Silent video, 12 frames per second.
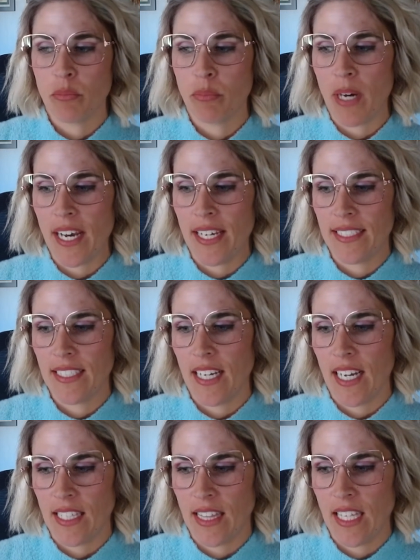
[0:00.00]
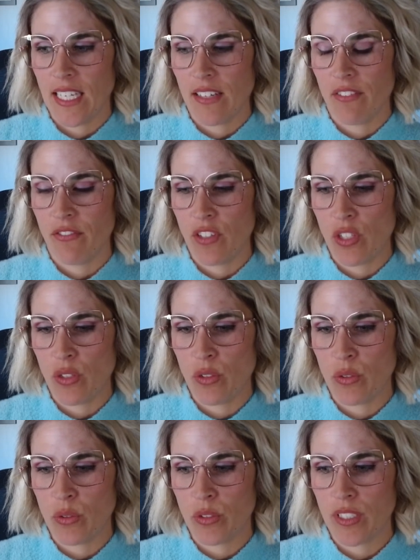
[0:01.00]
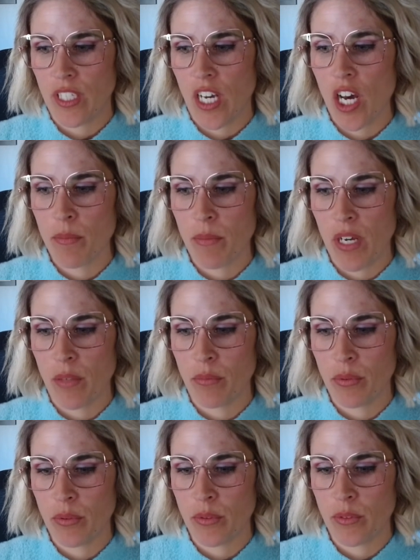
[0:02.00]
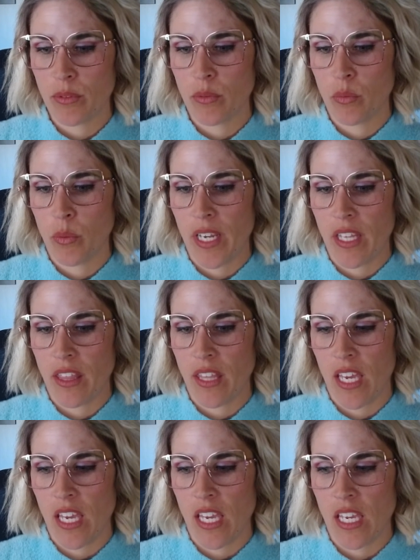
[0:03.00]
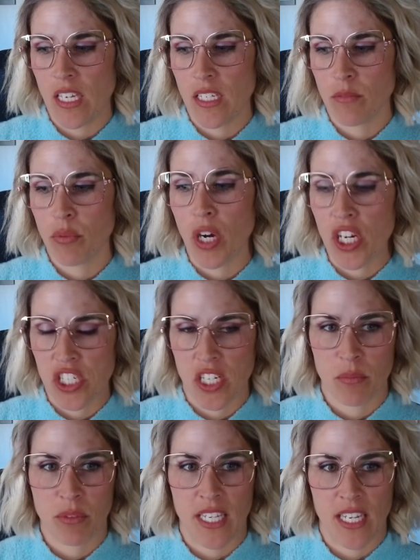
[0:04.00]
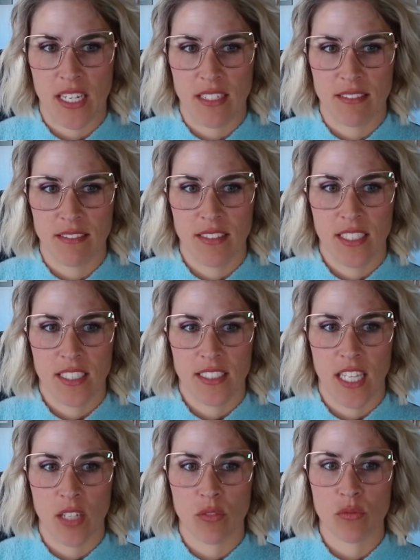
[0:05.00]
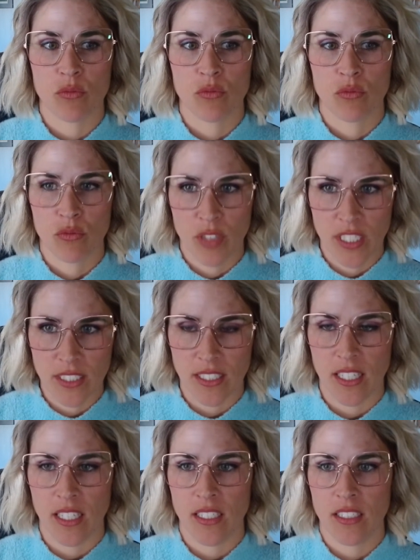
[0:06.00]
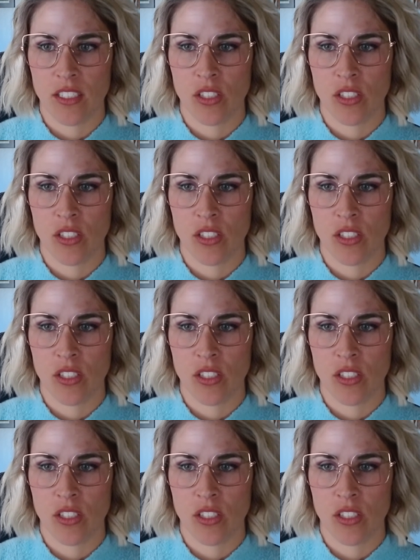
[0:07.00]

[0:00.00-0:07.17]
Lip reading: But I think if you come up with a project plan that really